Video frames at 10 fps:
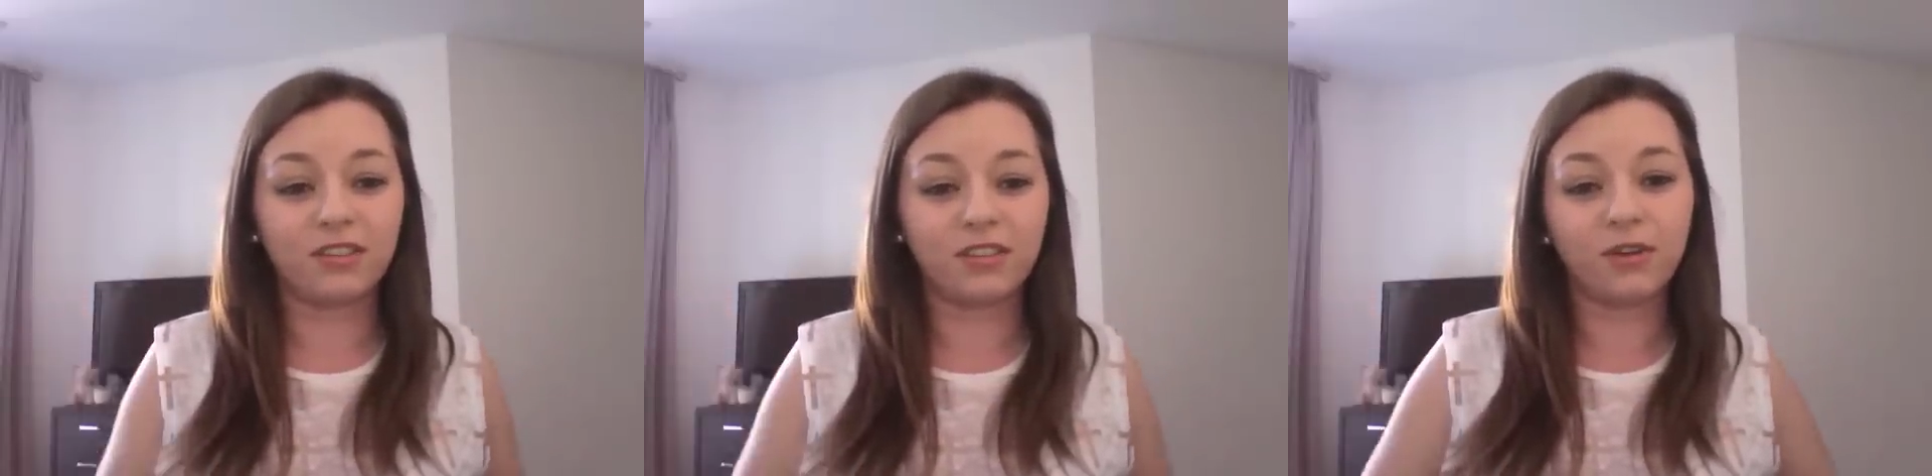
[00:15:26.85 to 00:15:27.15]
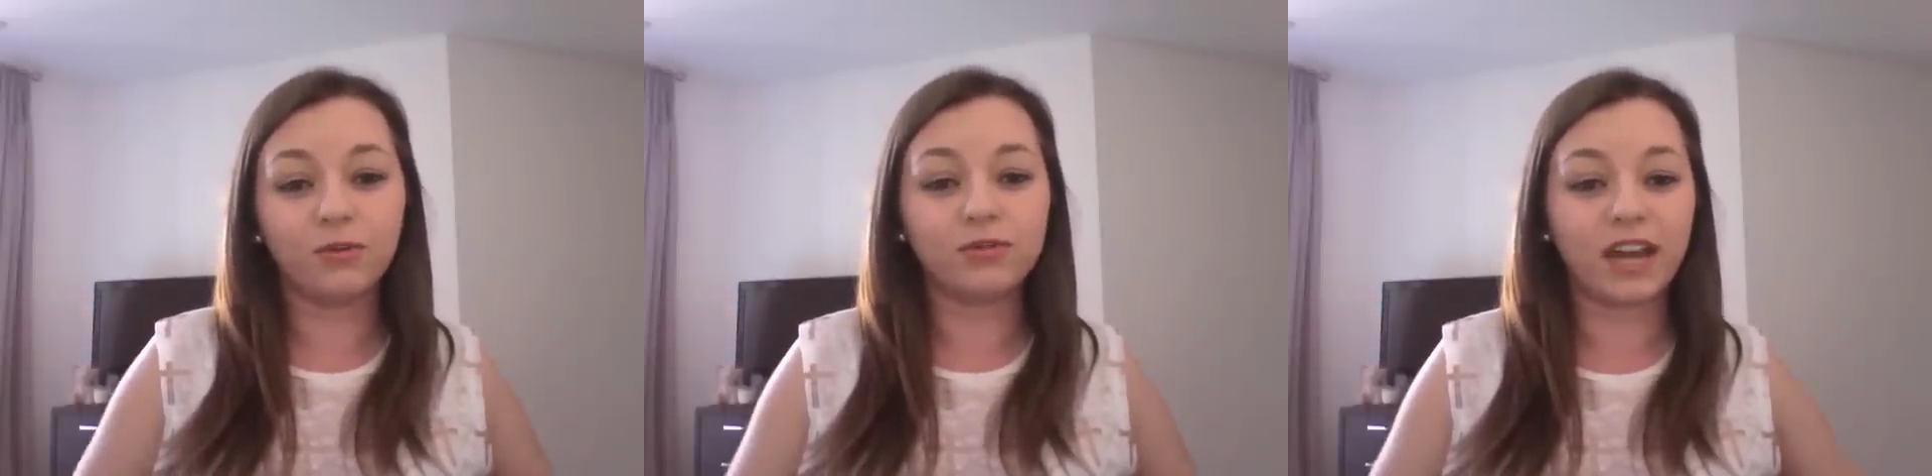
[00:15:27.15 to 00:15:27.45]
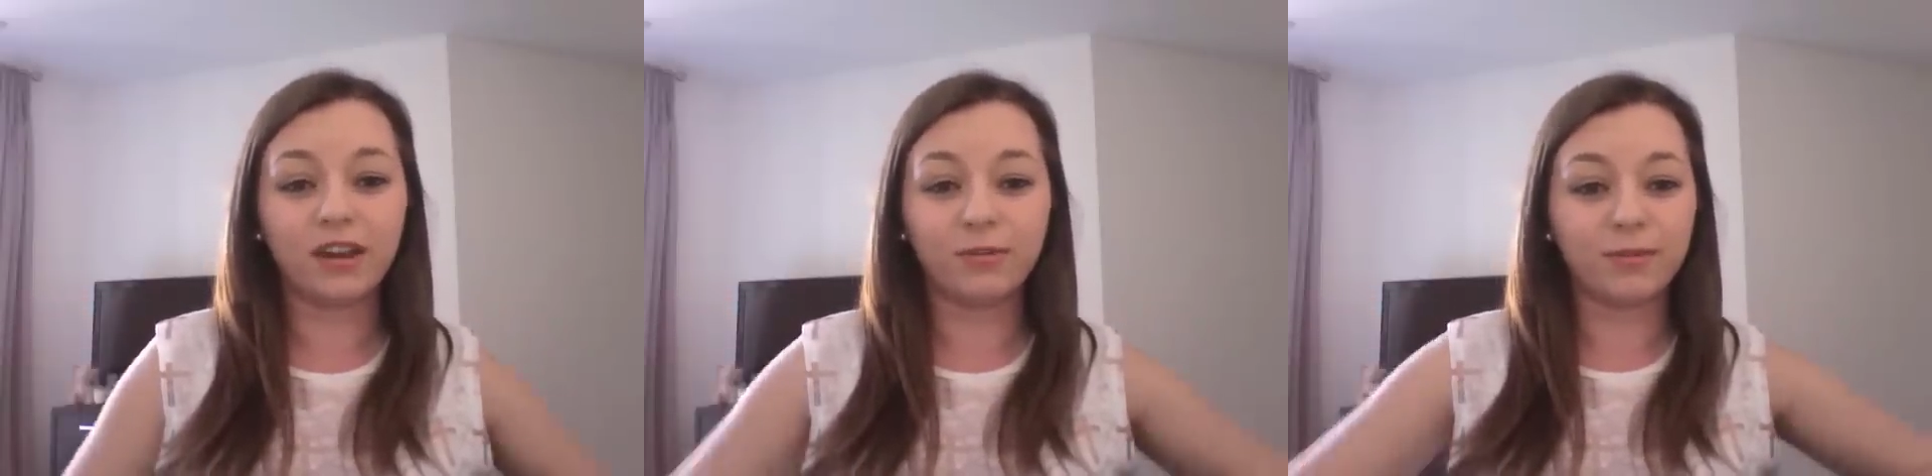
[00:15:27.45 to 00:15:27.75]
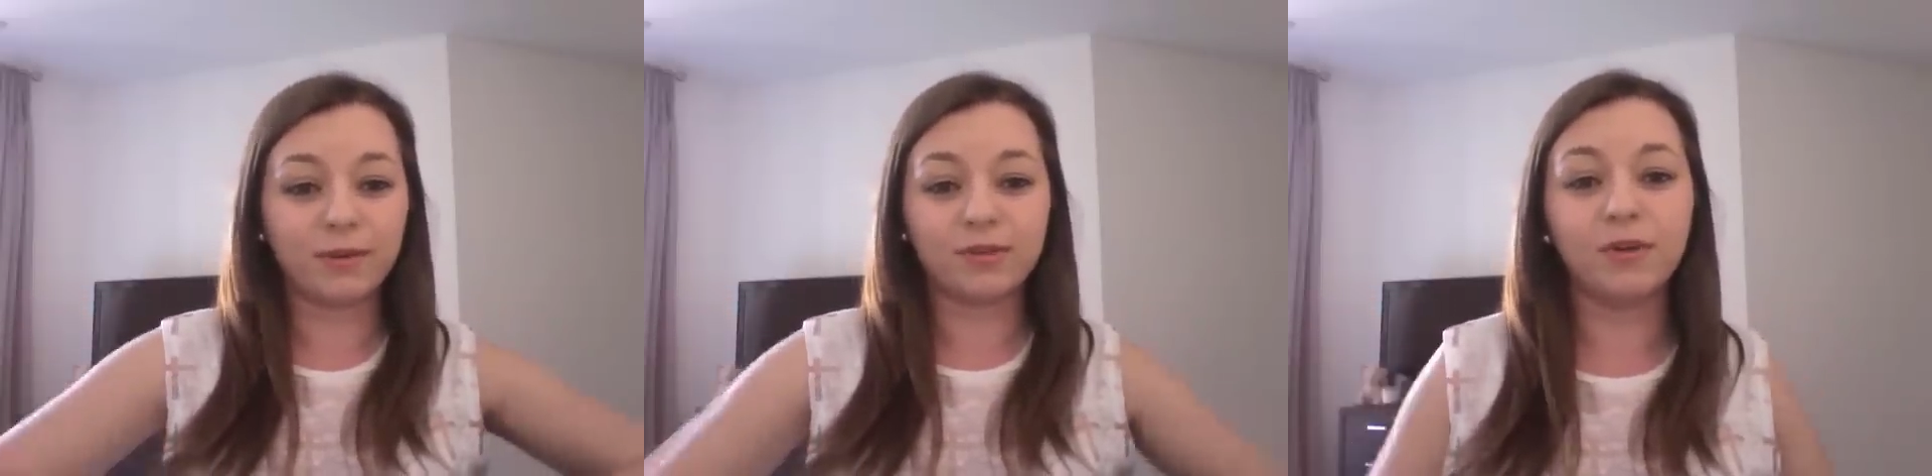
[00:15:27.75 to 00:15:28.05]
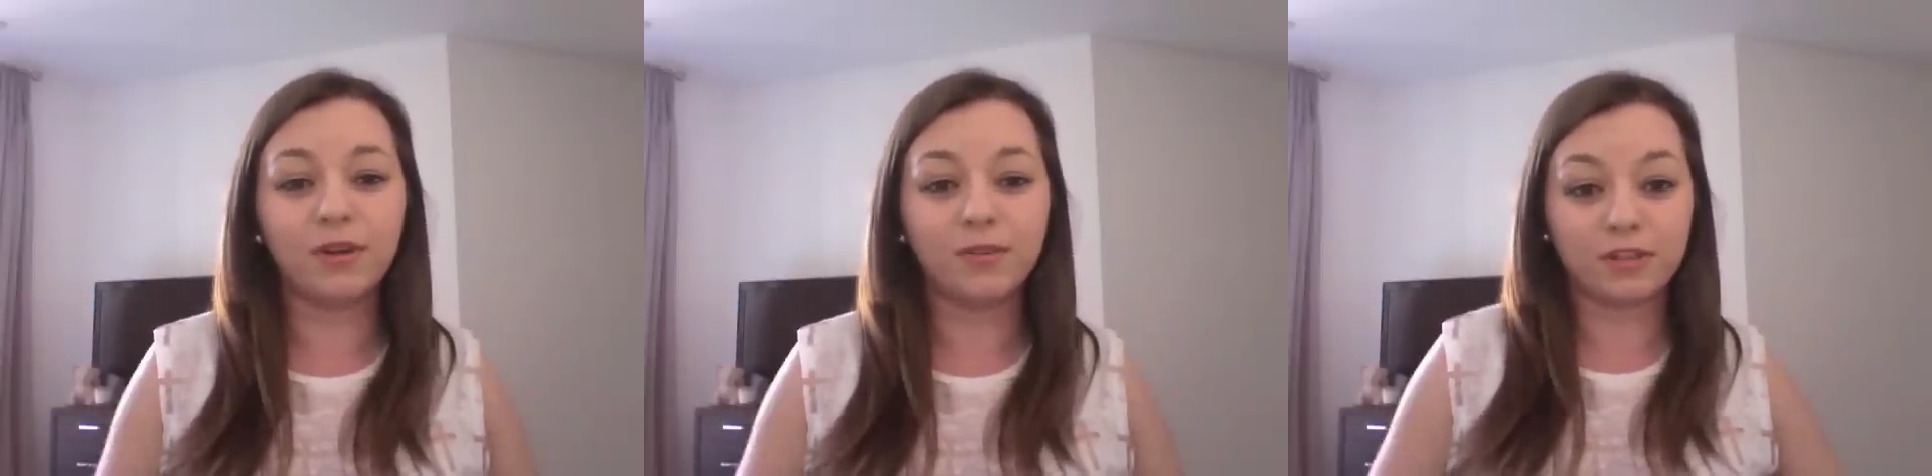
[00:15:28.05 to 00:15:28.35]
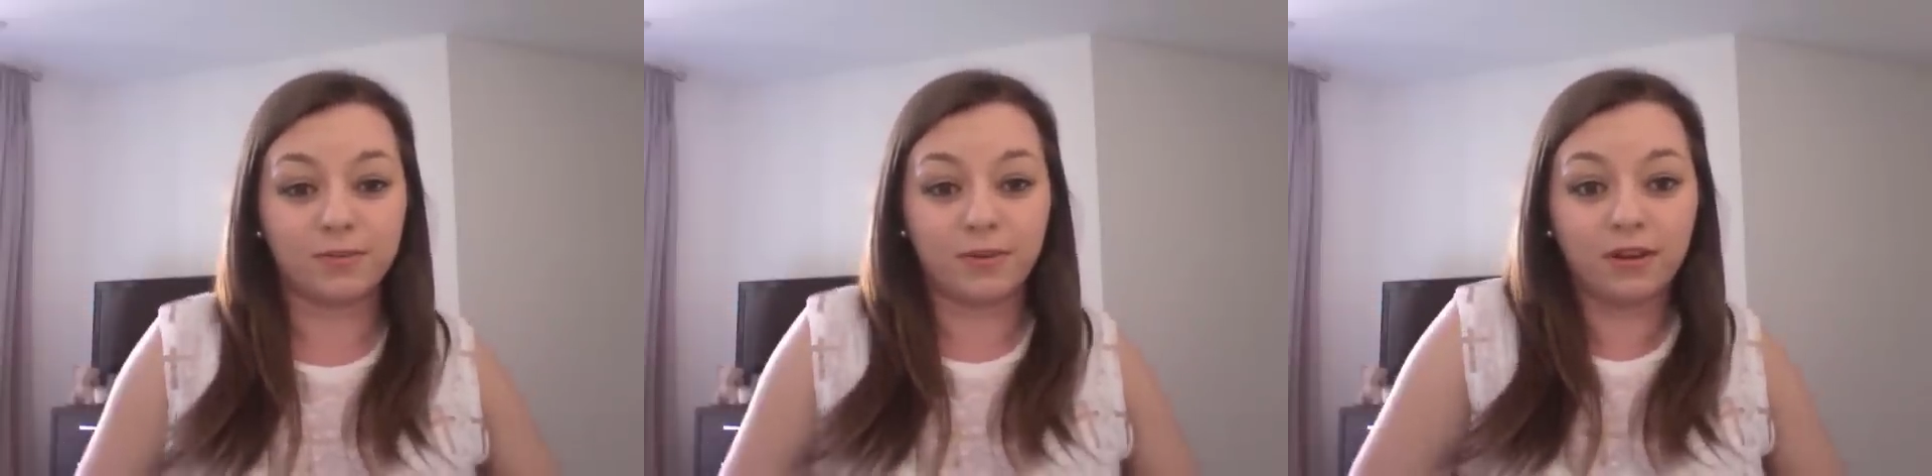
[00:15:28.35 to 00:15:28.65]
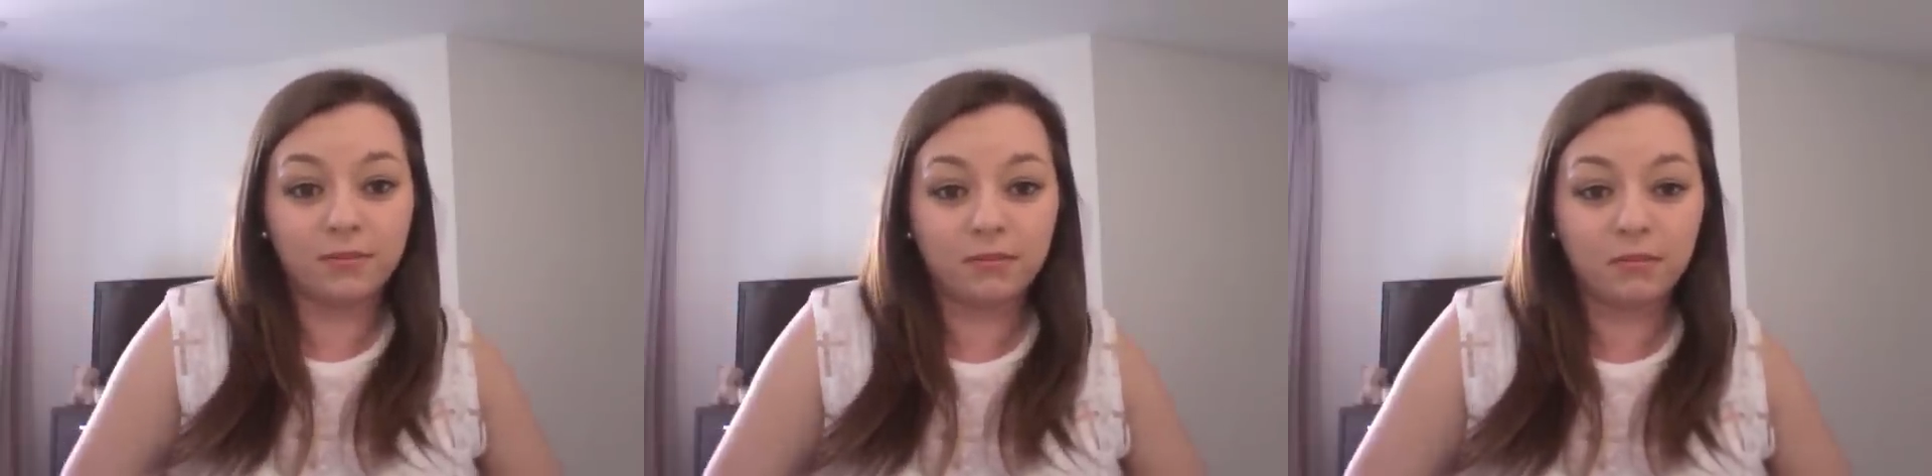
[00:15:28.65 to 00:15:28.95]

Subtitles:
that all day I wouldn't be able to move. I'd just be like.